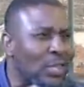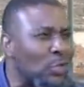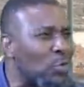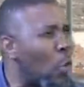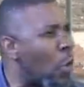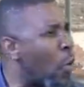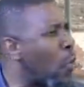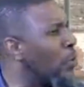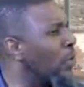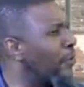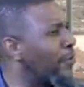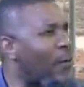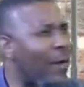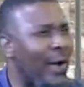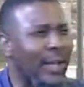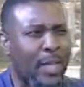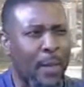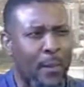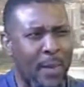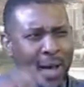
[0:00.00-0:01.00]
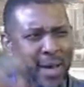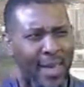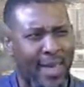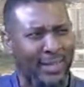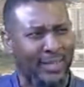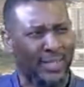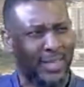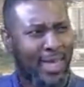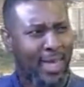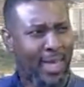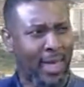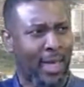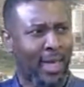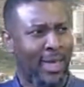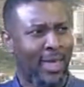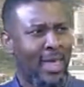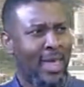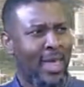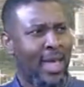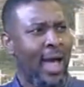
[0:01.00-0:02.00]
always forget about healthcare,
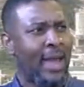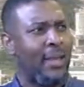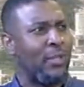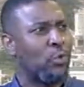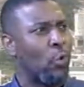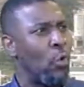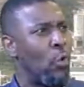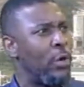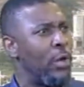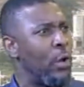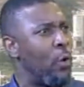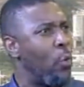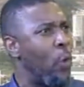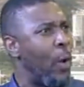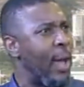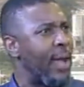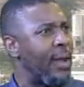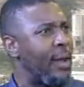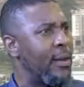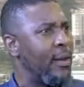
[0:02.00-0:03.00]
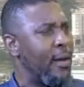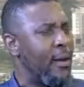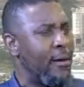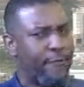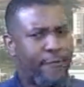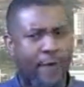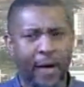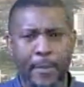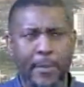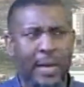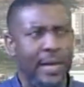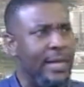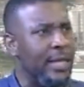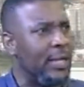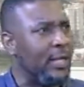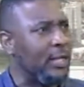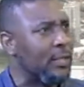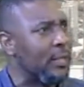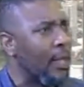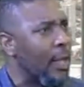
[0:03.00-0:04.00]
and it's only when
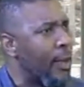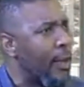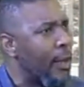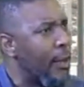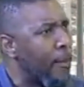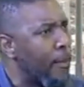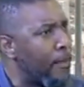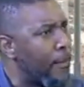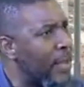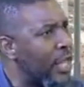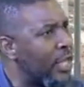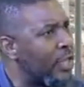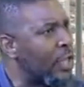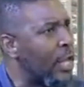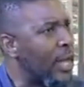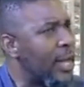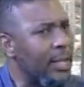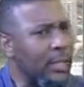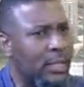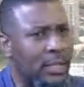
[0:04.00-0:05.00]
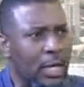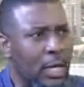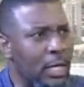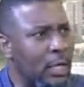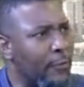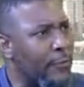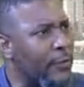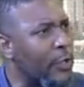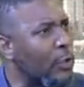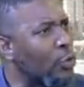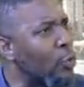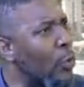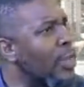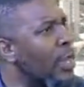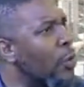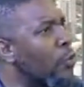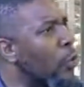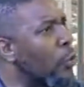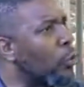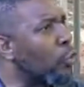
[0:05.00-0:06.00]
families, patients, individuals, when
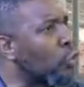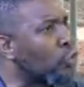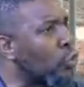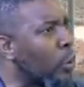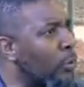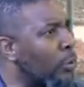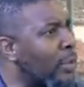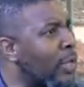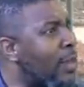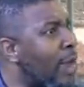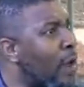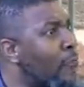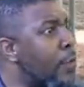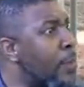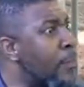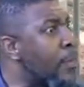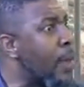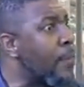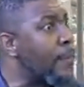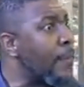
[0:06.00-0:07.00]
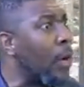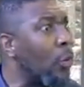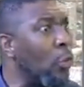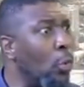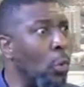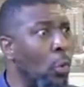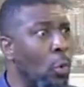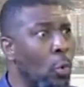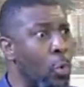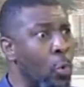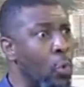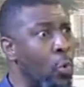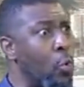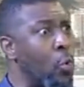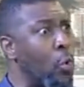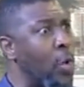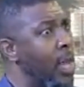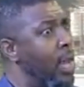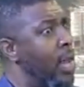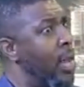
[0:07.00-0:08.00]
they run into trouble, they now remember,
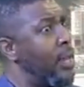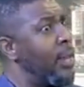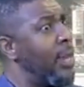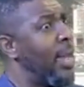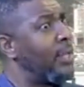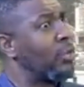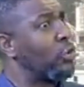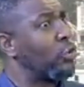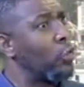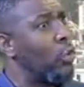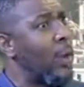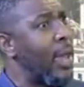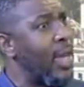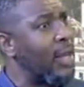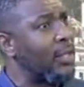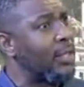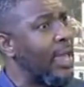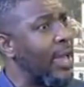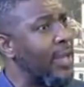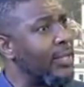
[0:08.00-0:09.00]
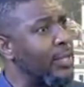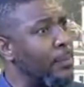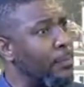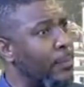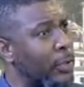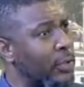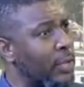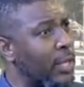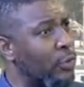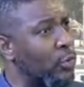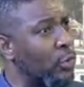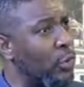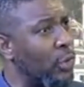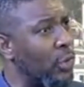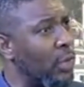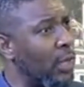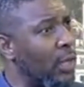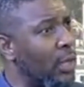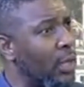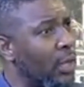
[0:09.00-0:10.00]
oh, that's true, healthcare is important
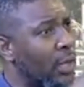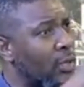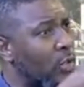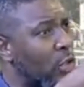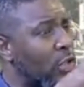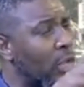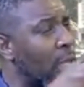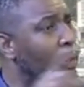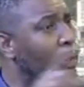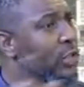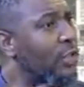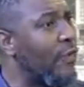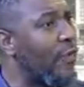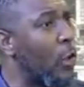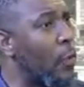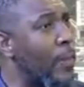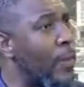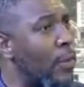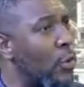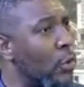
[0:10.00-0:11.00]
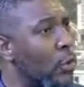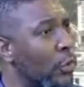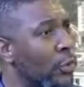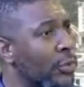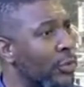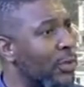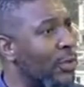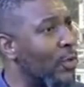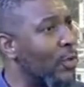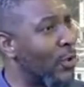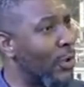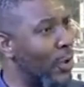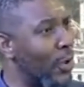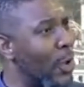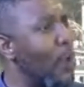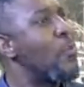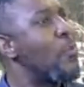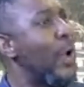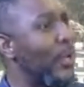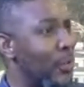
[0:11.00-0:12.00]
to Sustainable Development Goals. Okay,
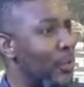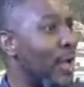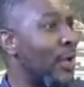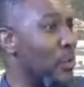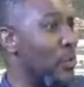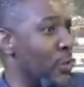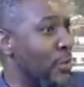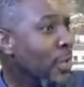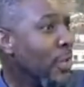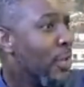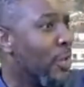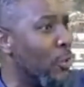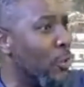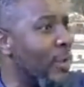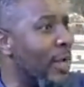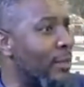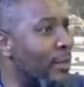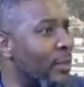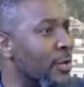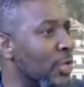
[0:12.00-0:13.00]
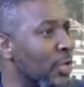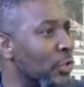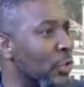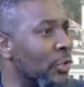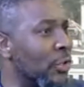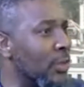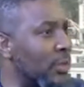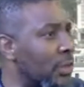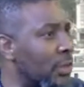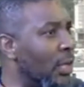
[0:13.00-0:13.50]
like they are doing the United Nations